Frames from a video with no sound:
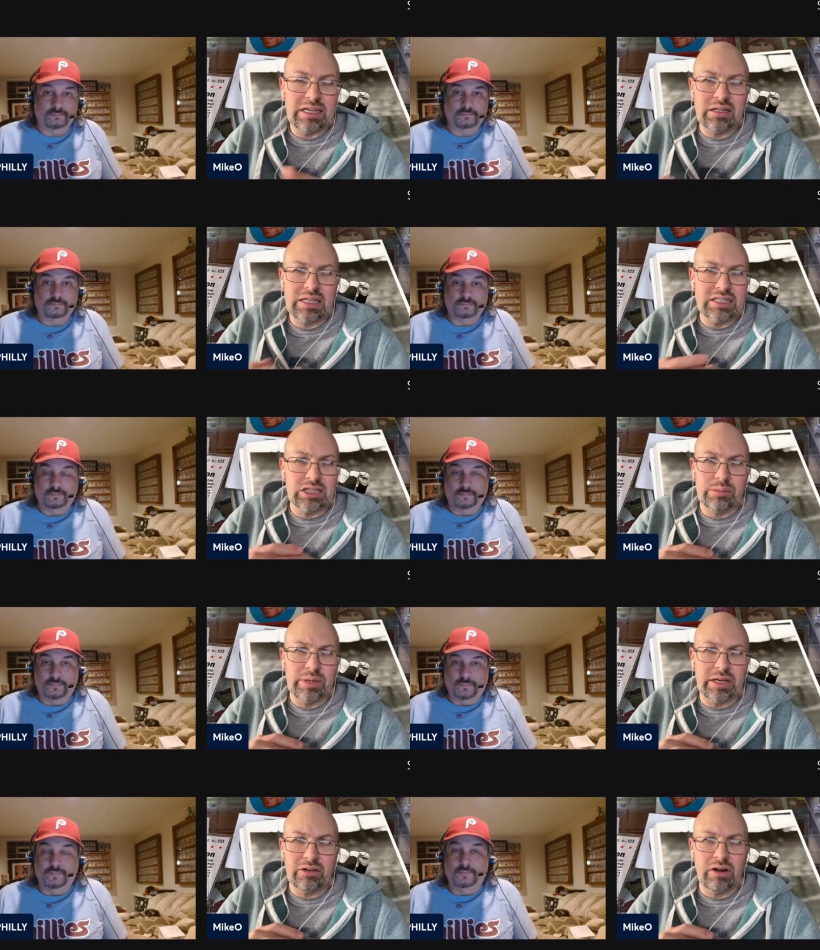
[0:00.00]
Speaker 1: could easily be
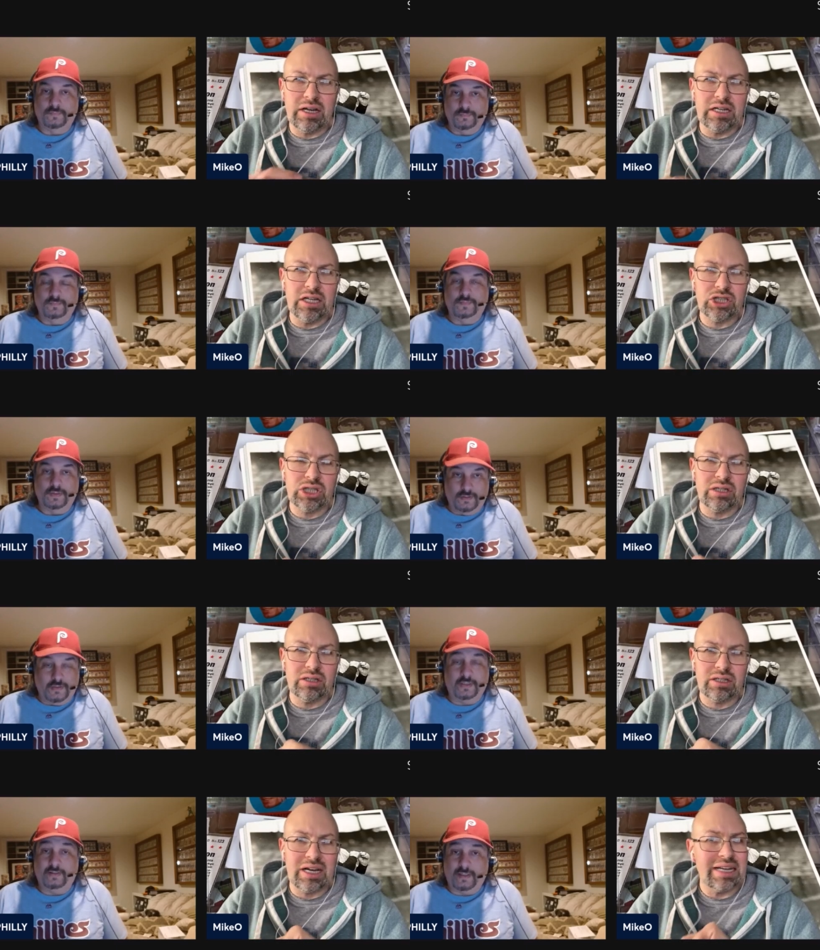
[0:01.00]
a great addition.
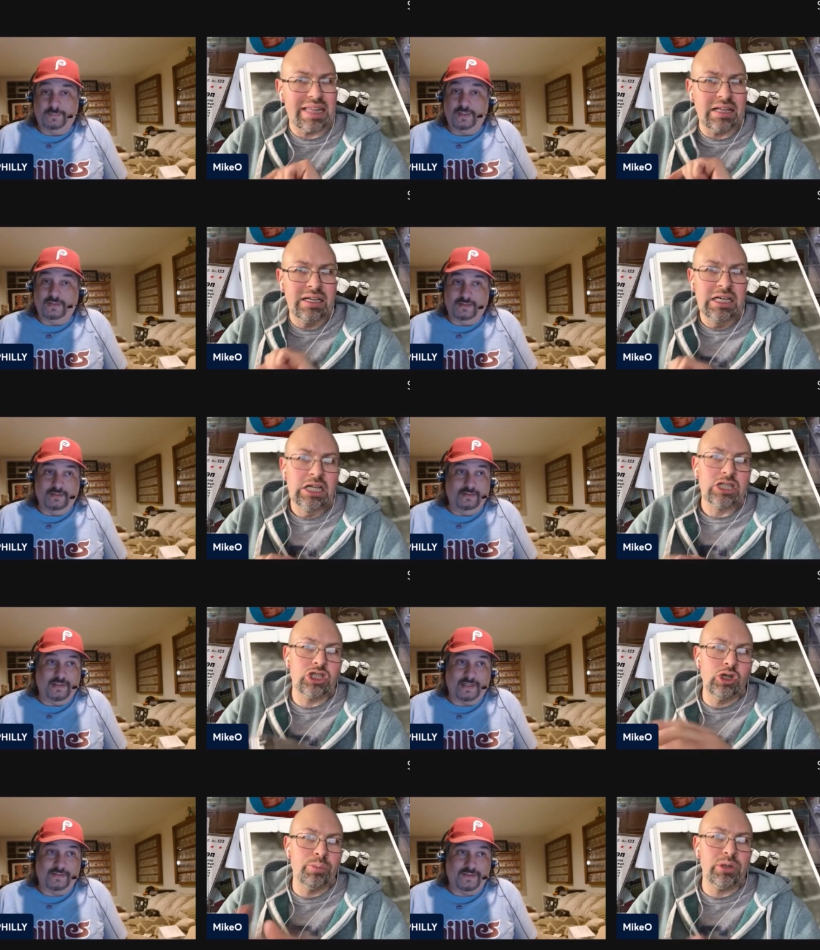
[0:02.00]
Yeah, I mean,
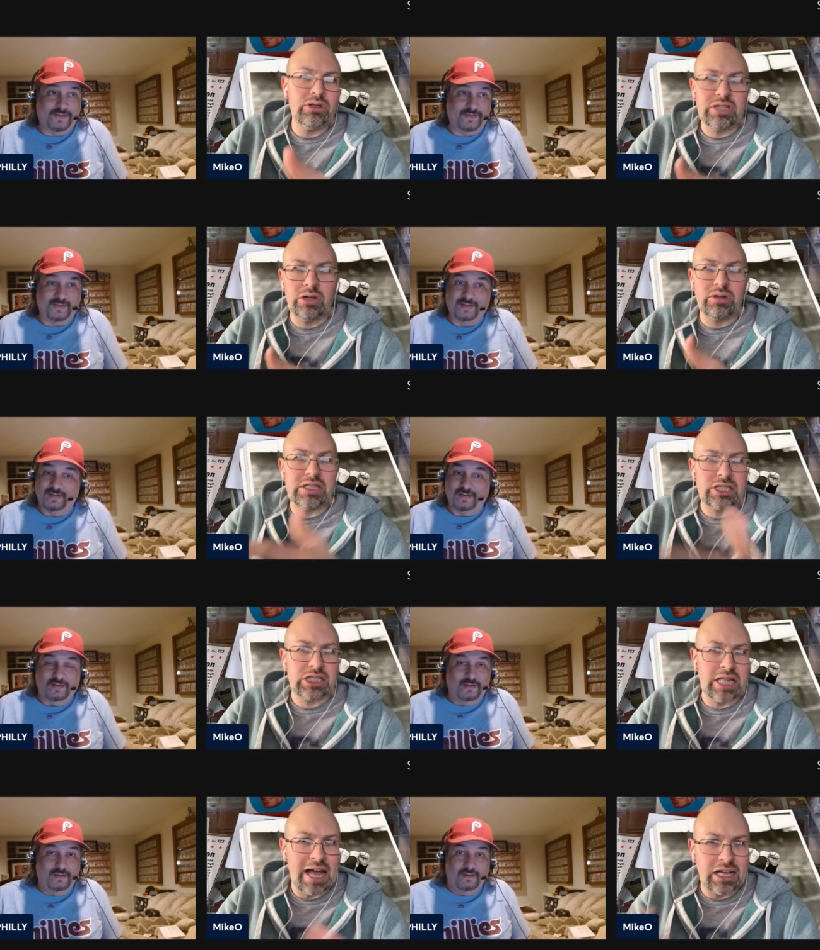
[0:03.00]
super utility
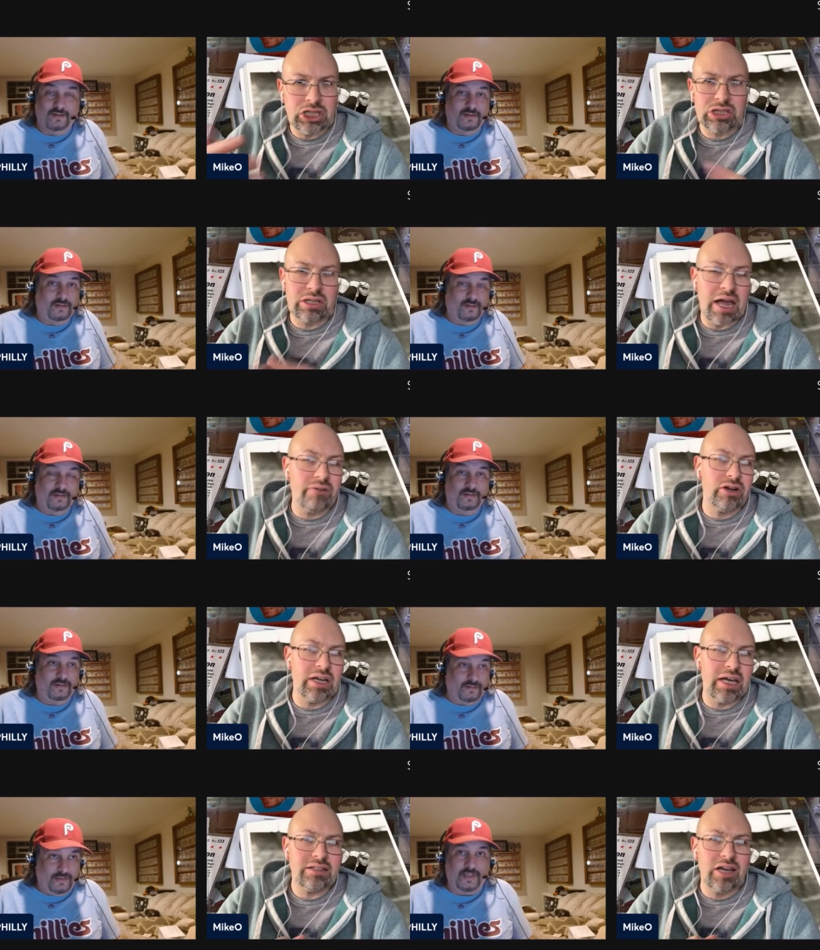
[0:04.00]
slash
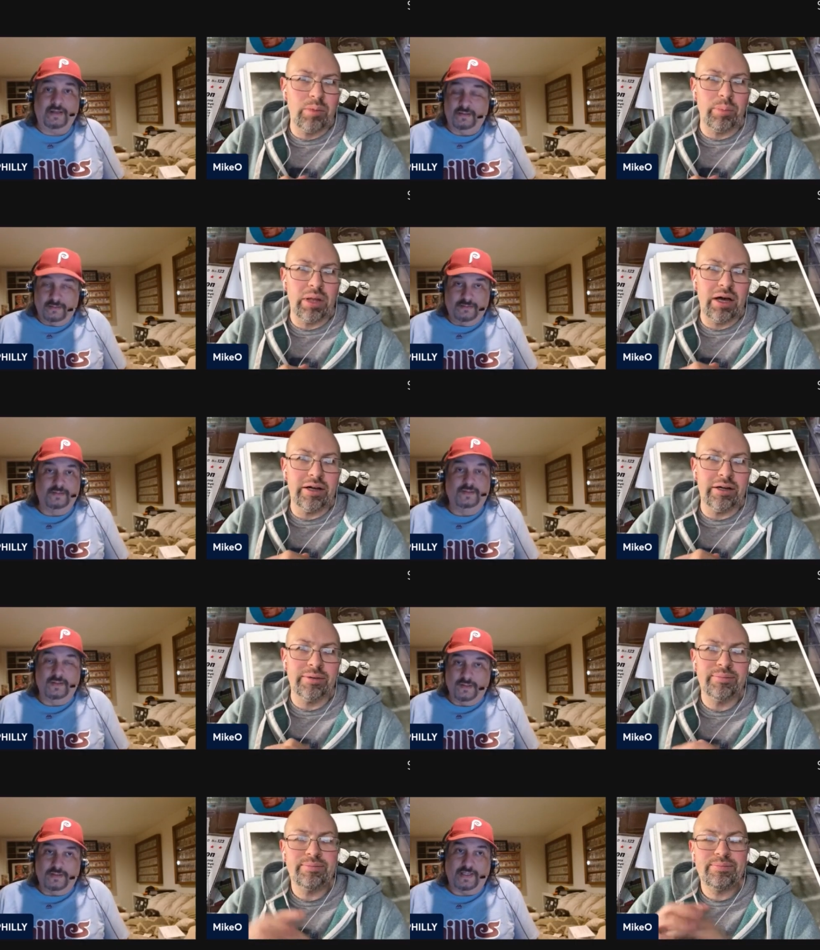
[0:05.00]
everyday type yeah. player
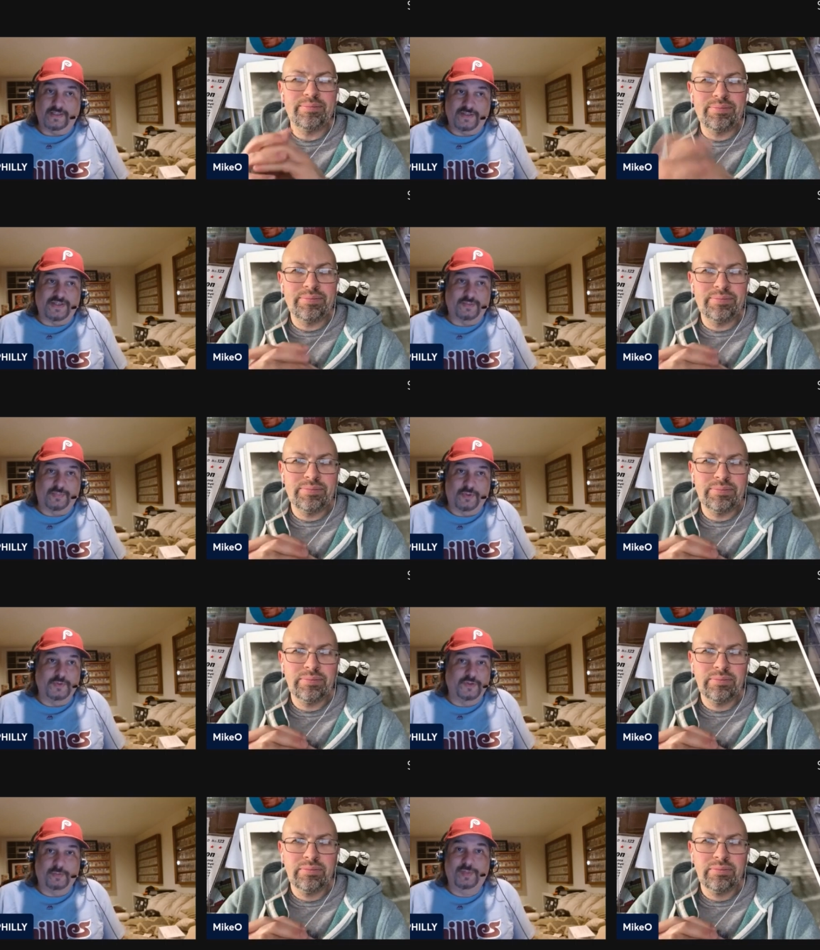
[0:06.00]
Speaker 2: that just
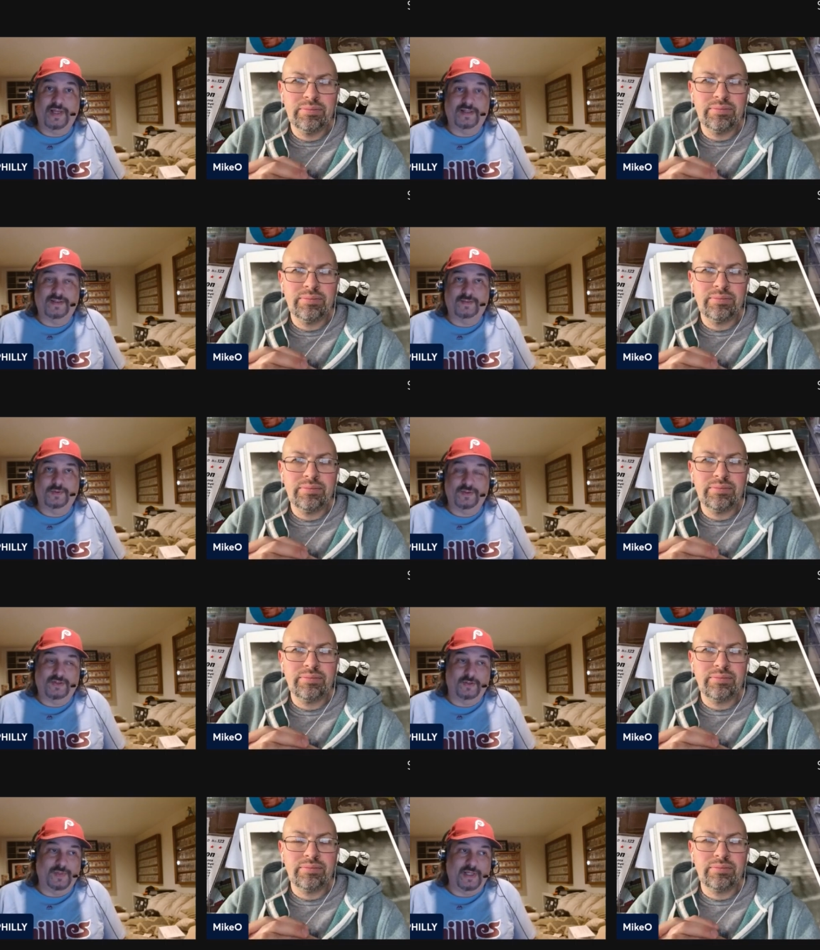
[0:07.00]
improved your bench because
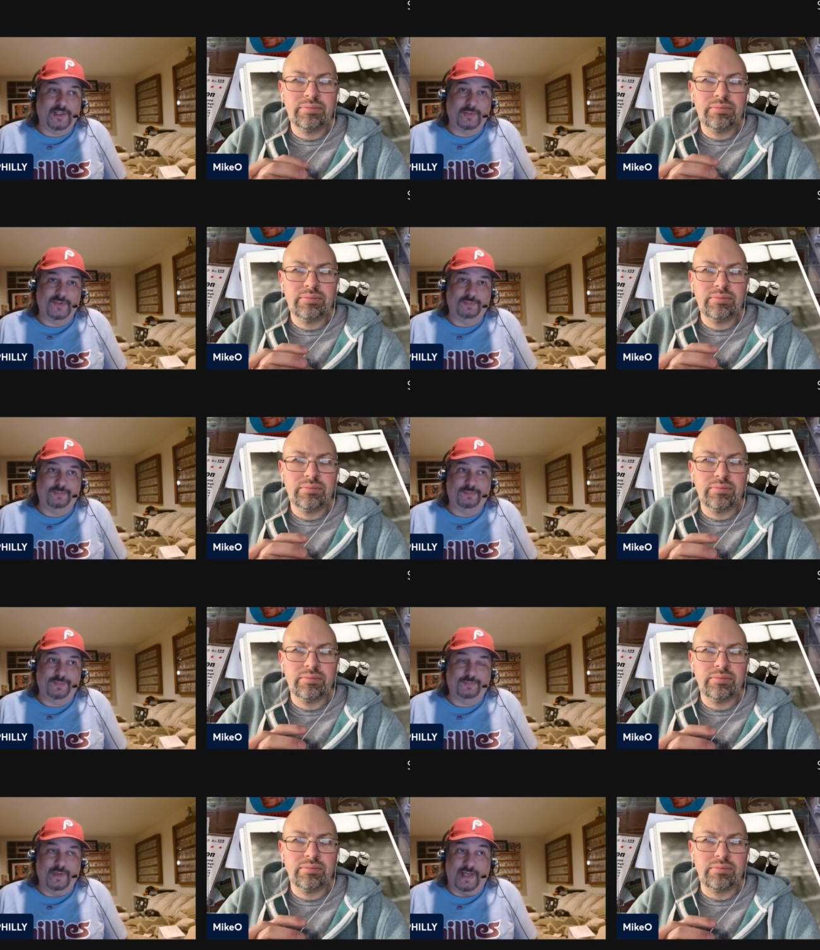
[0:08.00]
their bench was
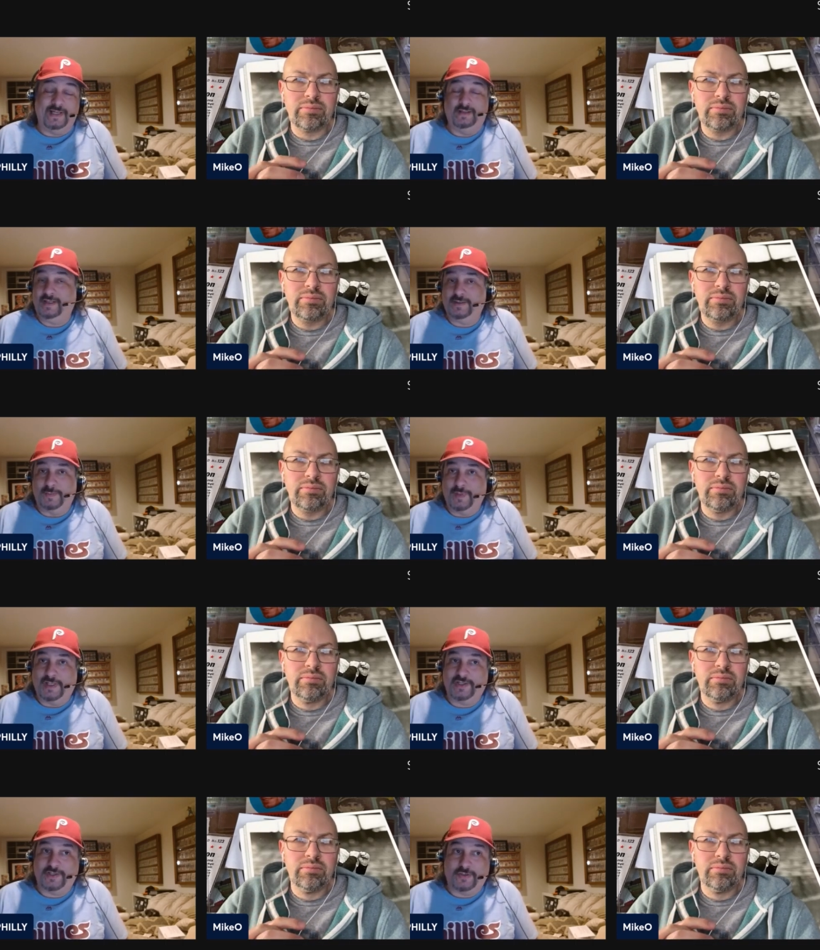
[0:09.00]
I didn't like their
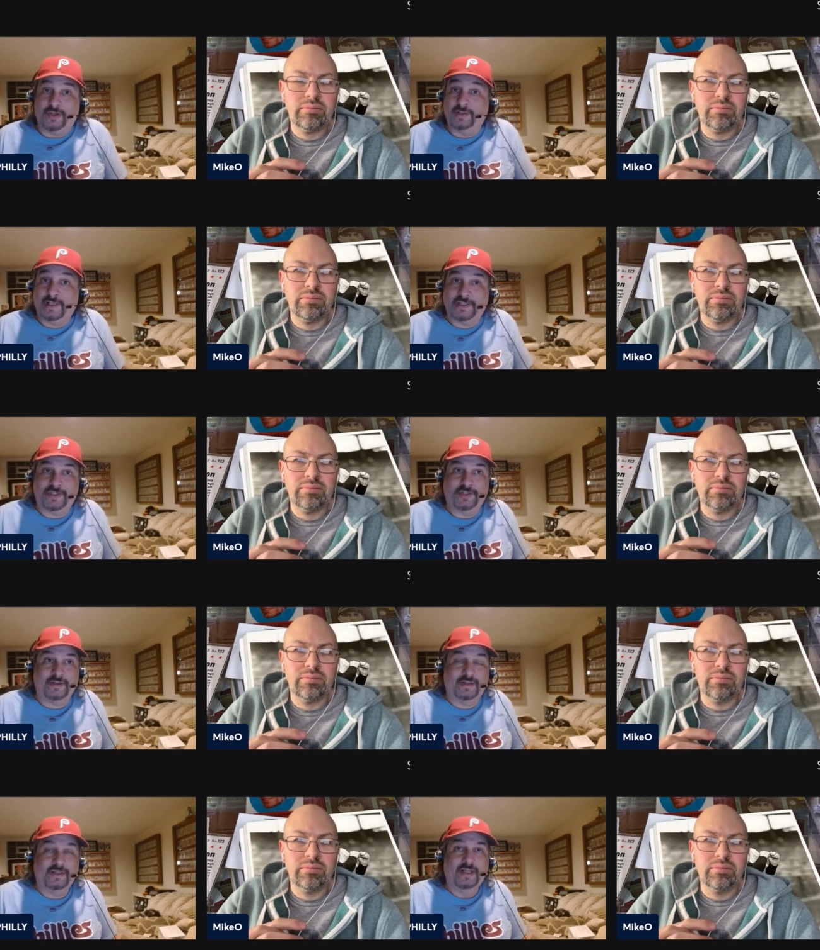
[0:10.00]
bench at all last
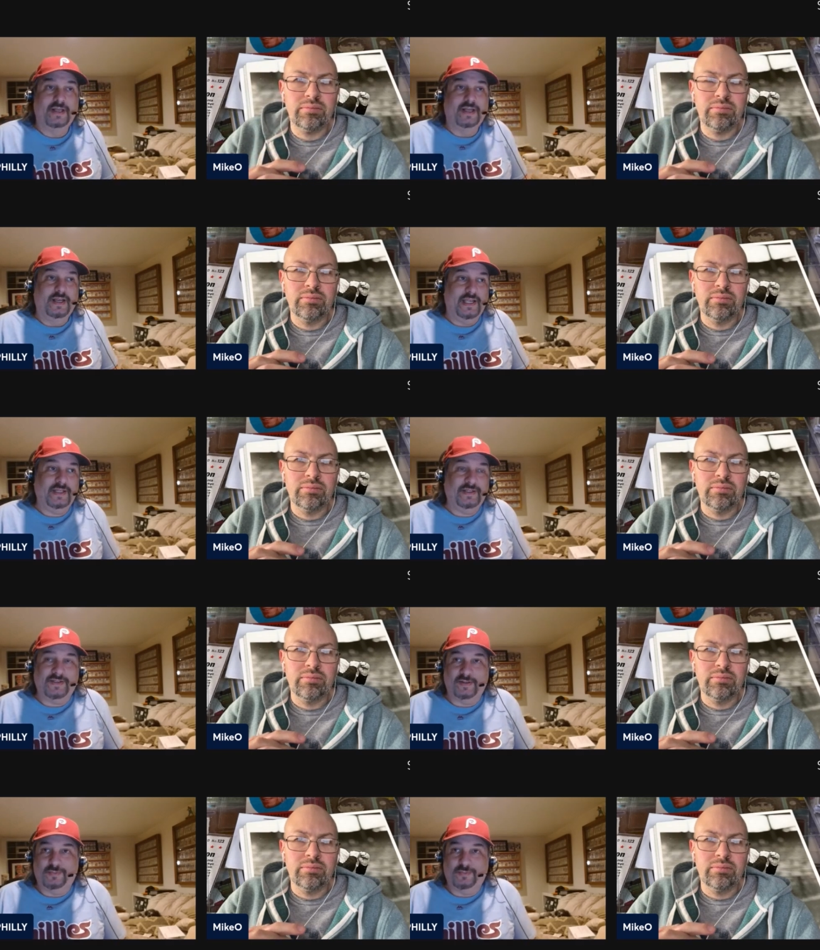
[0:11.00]
year, and he just